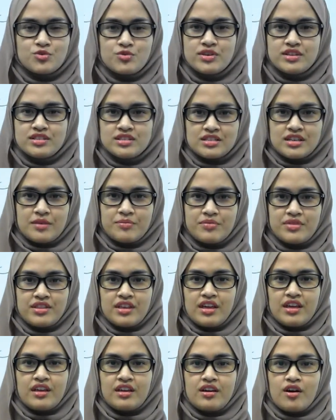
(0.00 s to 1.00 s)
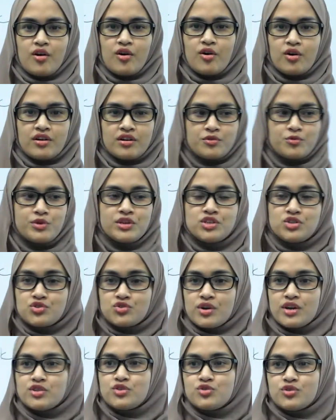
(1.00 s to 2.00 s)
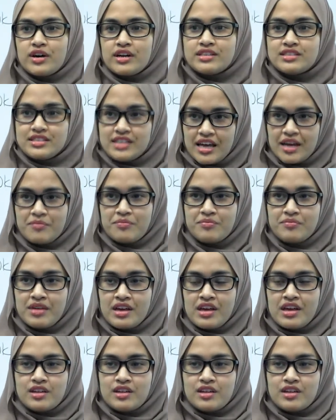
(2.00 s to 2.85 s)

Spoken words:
doing something or we try to attempt